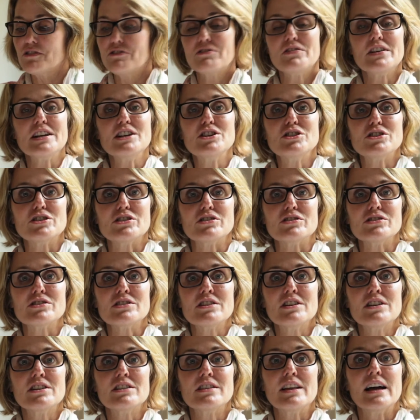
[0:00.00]
of features
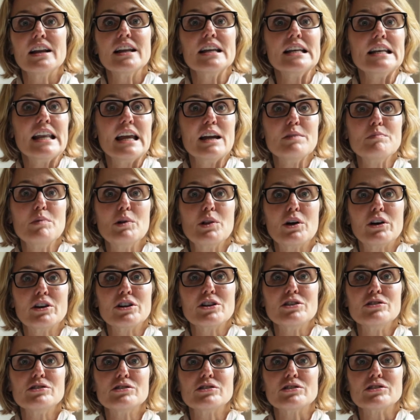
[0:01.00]
that enable our
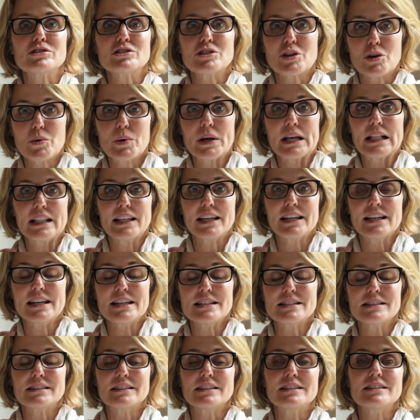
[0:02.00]
users to quickly and
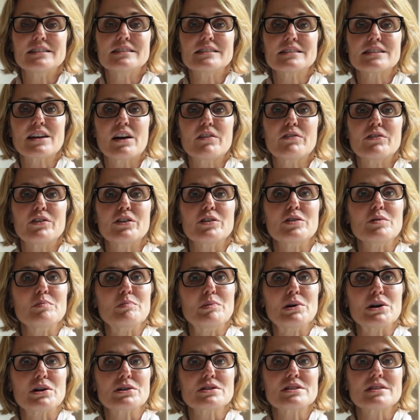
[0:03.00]
easily discover the
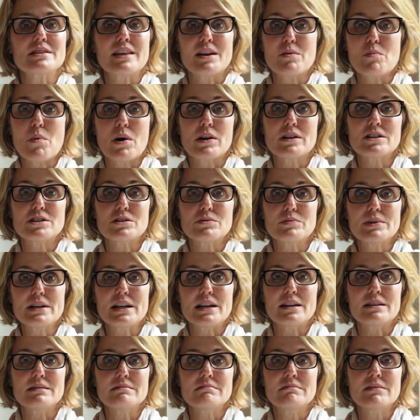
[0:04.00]
books they want to
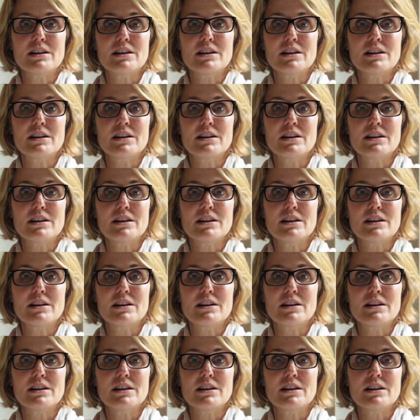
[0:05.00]
read.